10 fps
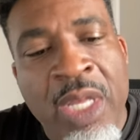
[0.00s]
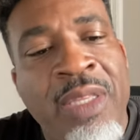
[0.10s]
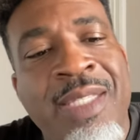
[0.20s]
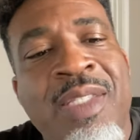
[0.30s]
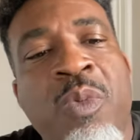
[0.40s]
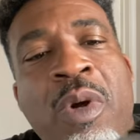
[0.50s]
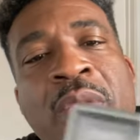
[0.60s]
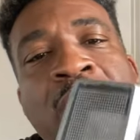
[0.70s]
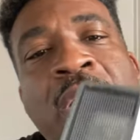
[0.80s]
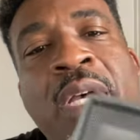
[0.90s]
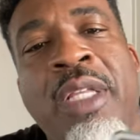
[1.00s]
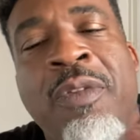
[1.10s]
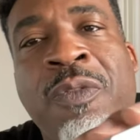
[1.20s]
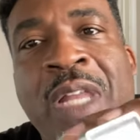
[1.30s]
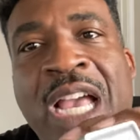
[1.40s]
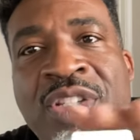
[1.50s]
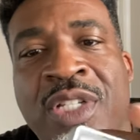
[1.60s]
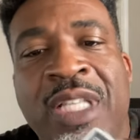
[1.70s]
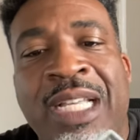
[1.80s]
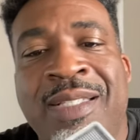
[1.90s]
This is where the flash
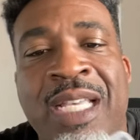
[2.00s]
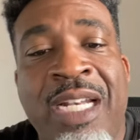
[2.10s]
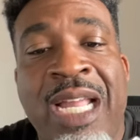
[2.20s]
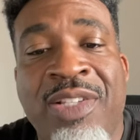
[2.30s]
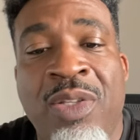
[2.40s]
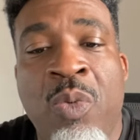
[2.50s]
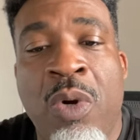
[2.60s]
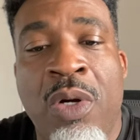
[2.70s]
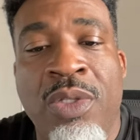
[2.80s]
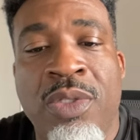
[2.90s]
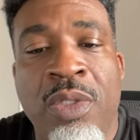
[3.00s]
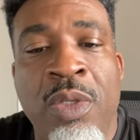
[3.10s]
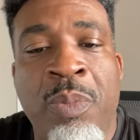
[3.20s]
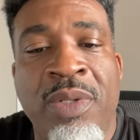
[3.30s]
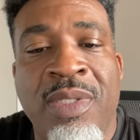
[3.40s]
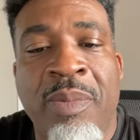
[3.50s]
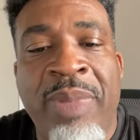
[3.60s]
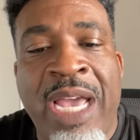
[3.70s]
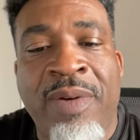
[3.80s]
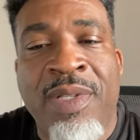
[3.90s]
is. Like I said, it actually works. You put some
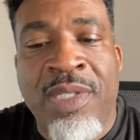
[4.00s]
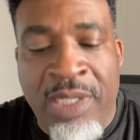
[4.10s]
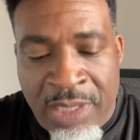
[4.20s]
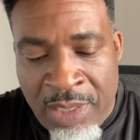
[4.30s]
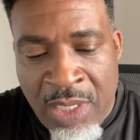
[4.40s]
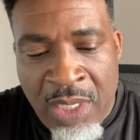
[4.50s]
batteries in it.